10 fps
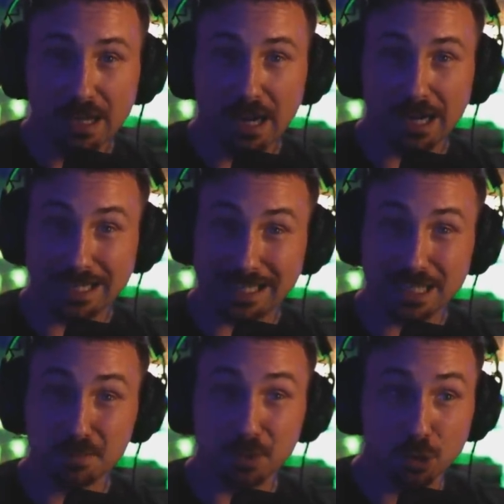uh,
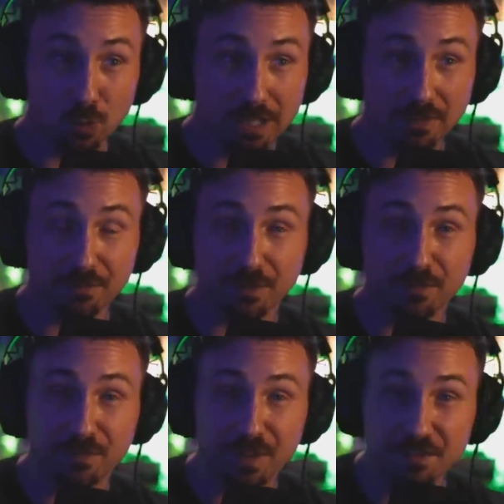he's been doing it for
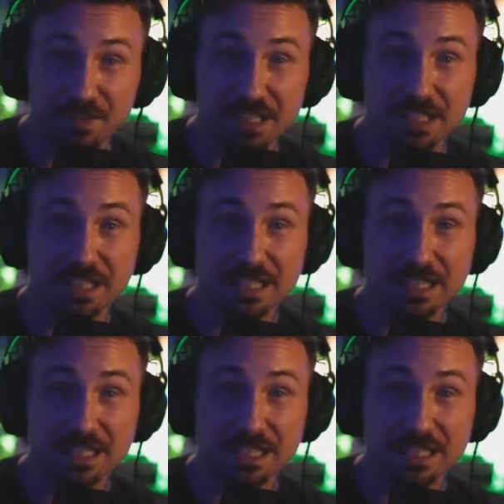50